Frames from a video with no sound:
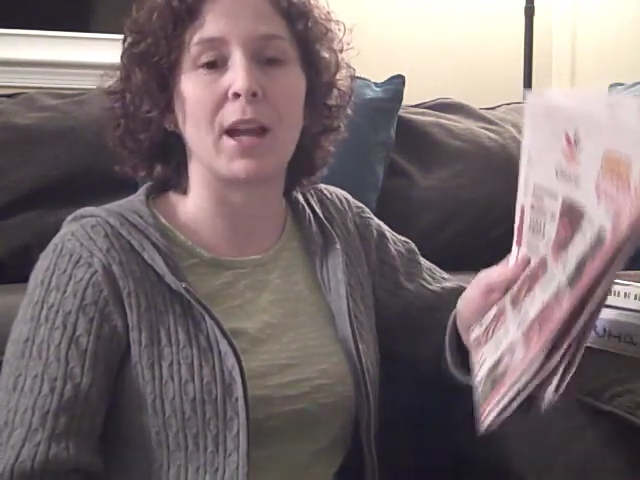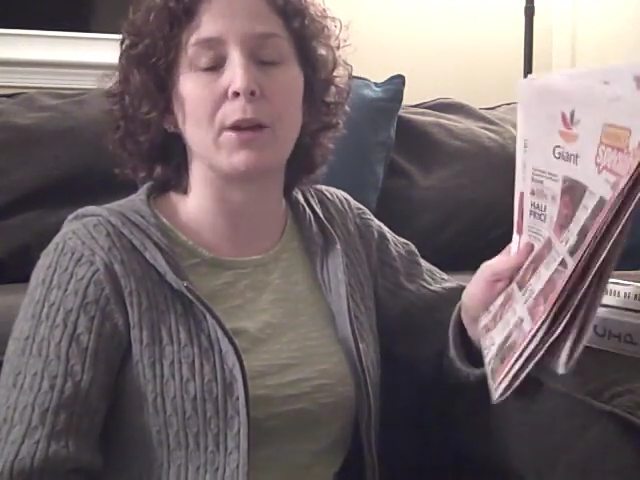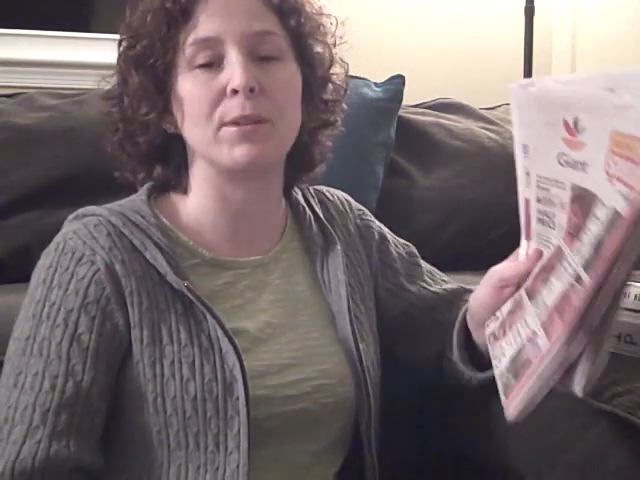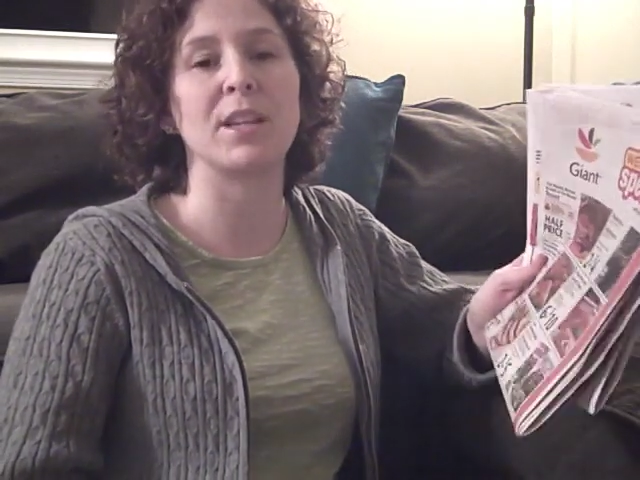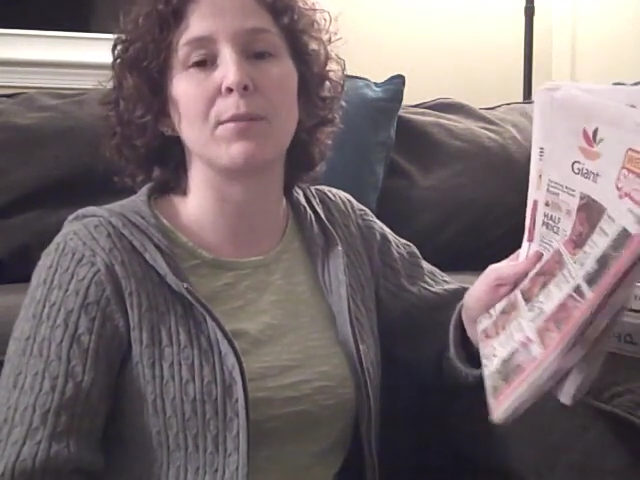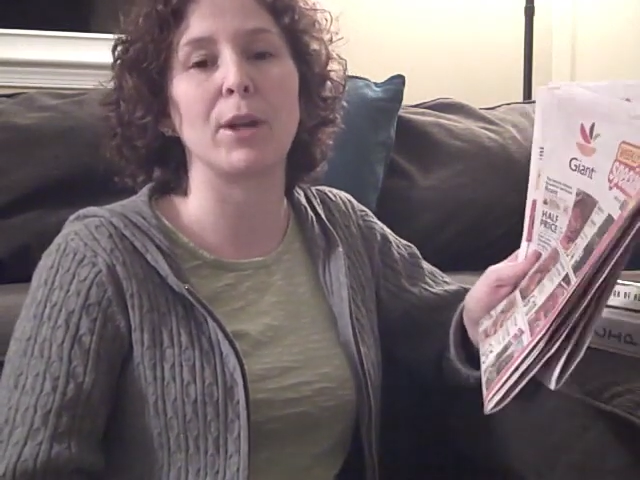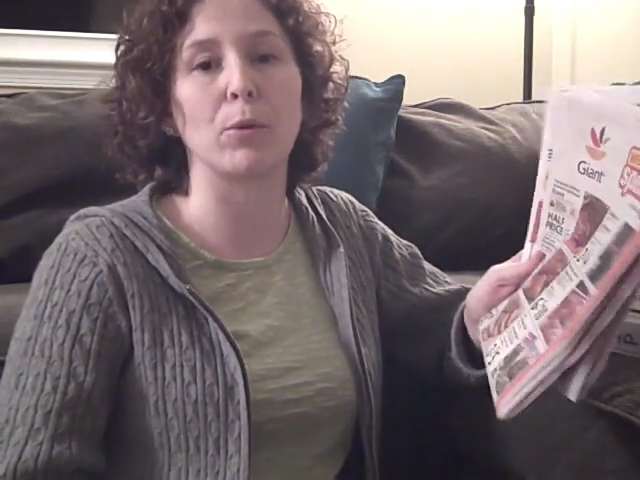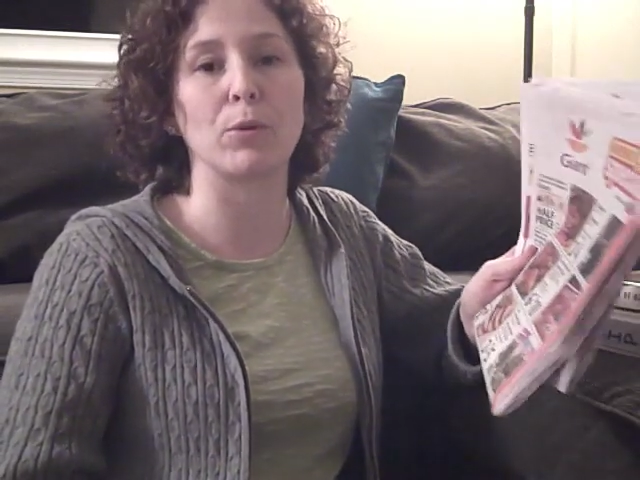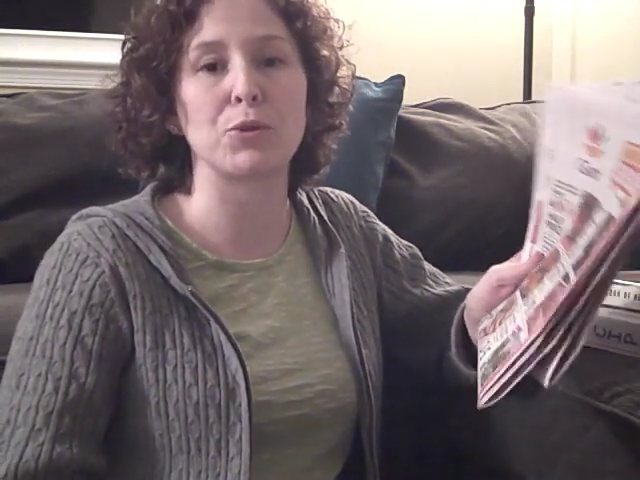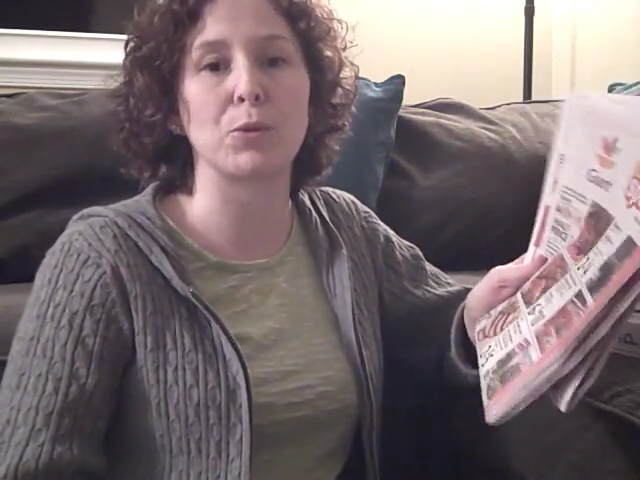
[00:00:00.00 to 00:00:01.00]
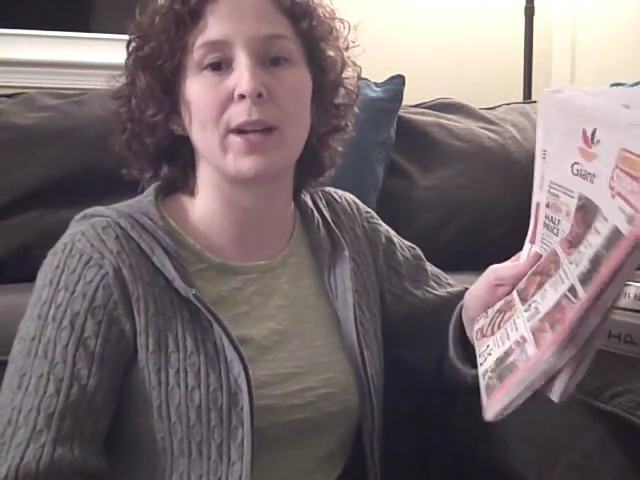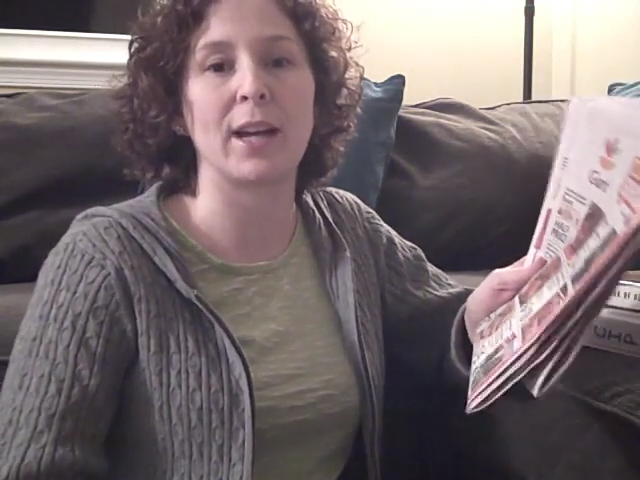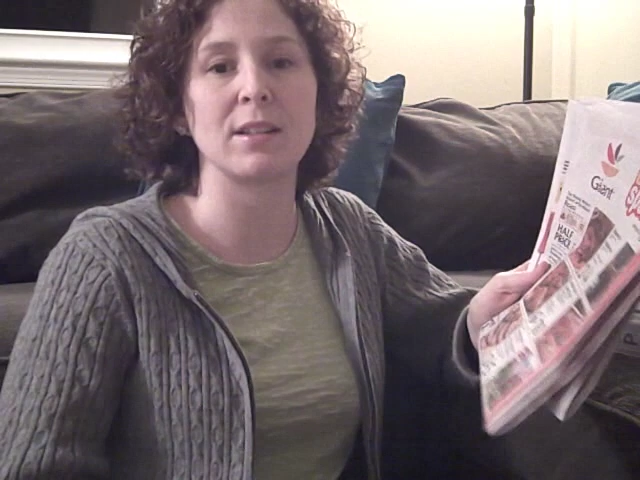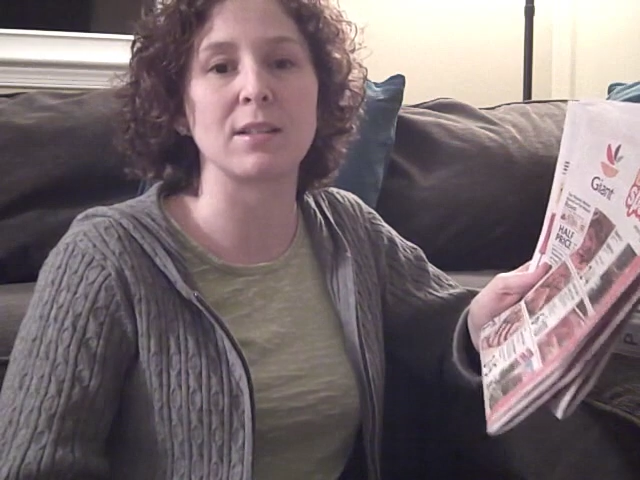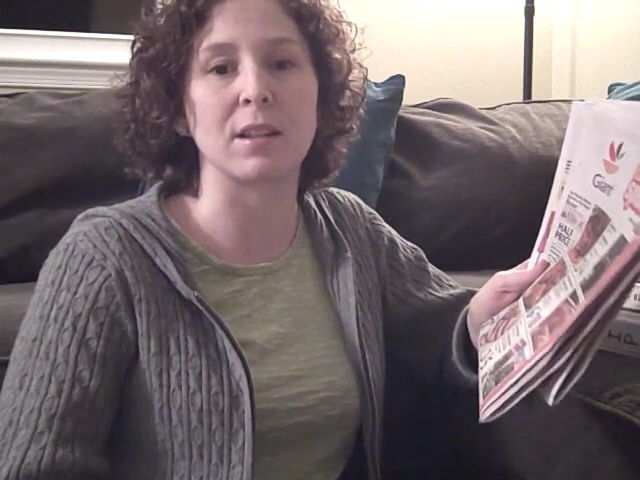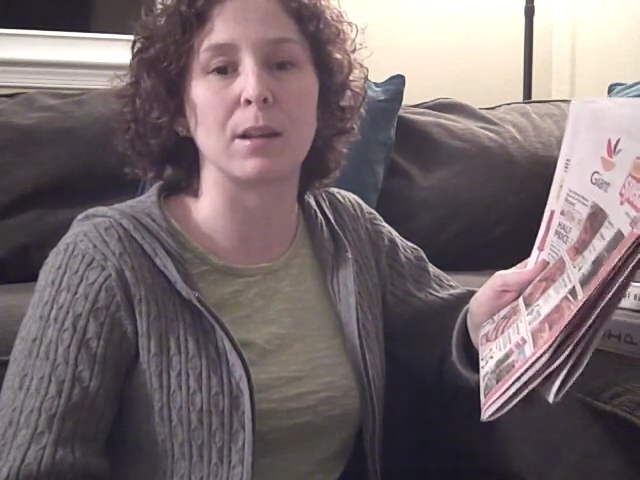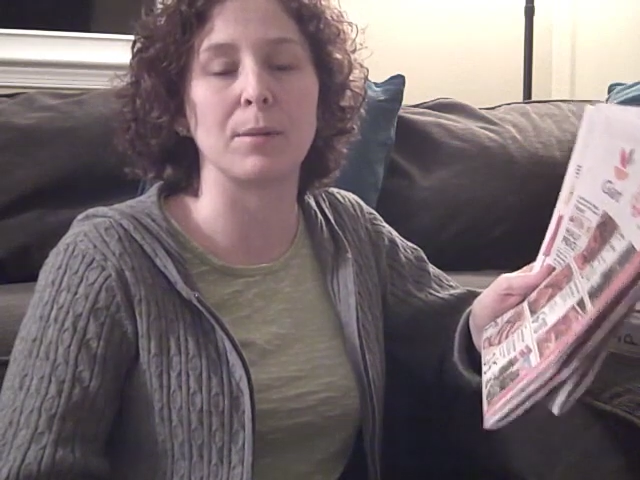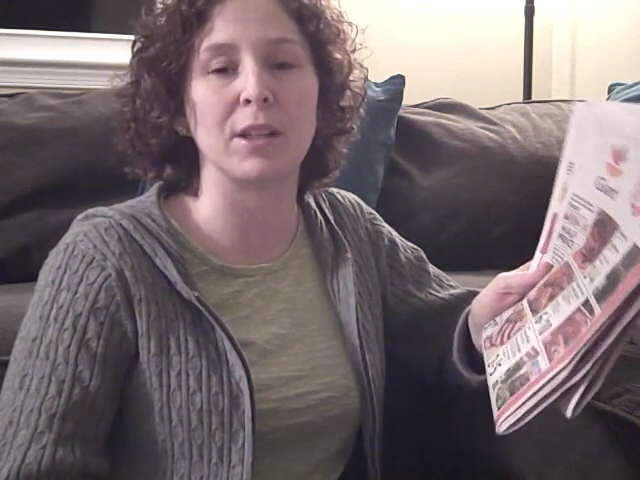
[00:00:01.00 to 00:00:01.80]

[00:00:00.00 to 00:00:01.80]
I always have my grocery ads that come